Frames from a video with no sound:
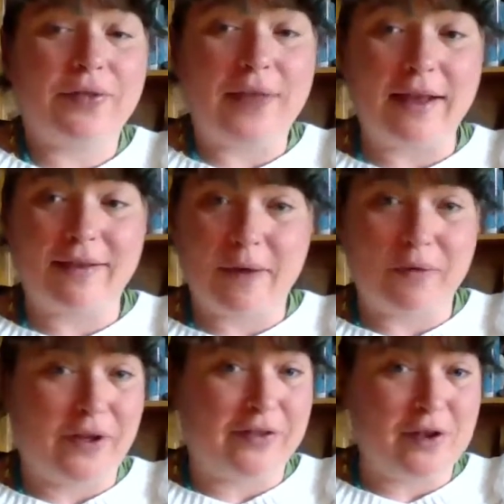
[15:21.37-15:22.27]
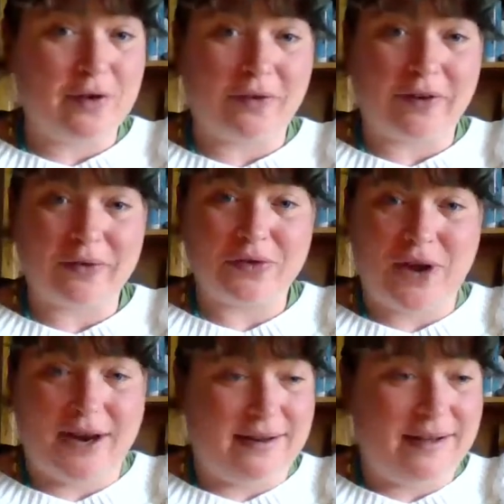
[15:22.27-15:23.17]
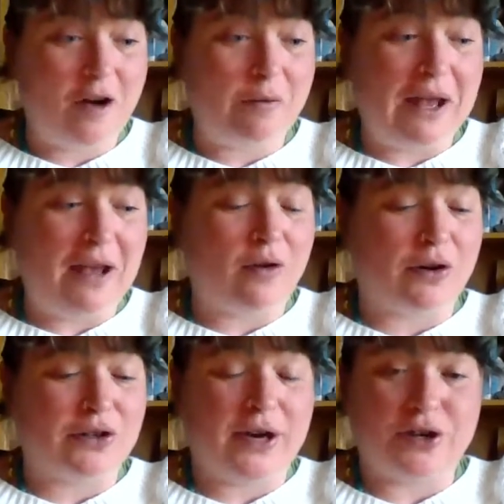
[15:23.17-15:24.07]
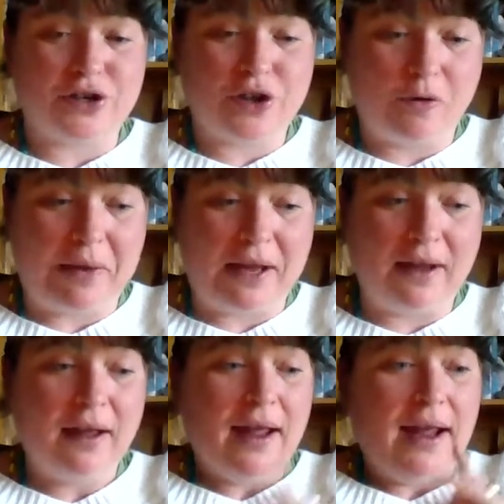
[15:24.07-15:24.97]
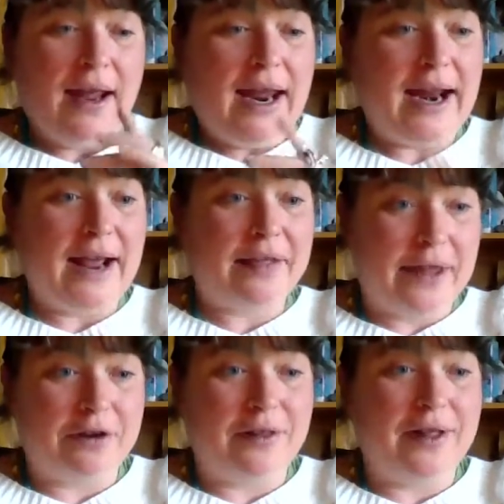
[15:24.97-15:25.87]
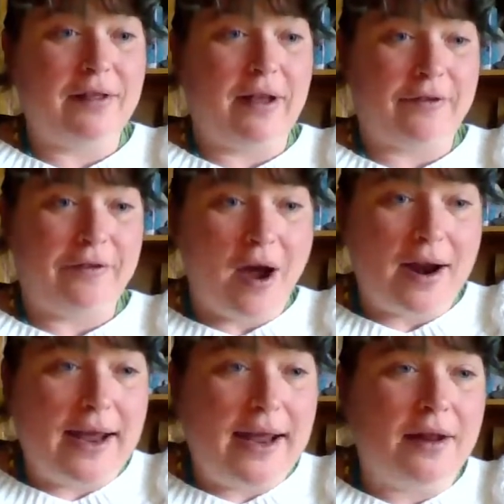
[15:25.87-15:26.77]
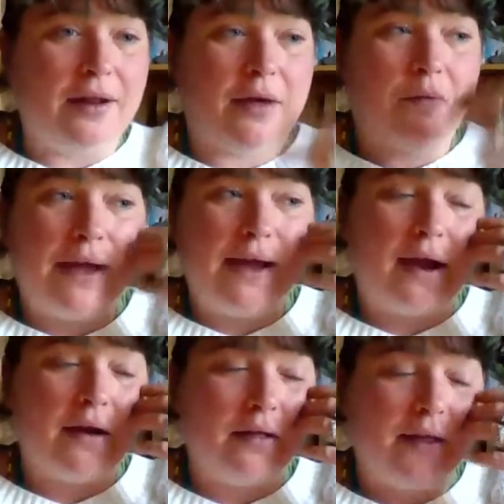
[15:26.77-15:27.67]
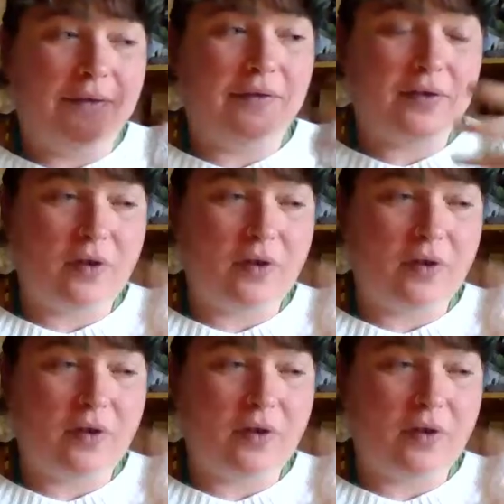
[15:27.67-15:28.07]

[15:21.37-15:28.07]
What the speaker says: things that like the universe is trying to tell me or trying to show me. And I literally like fought it. And like we live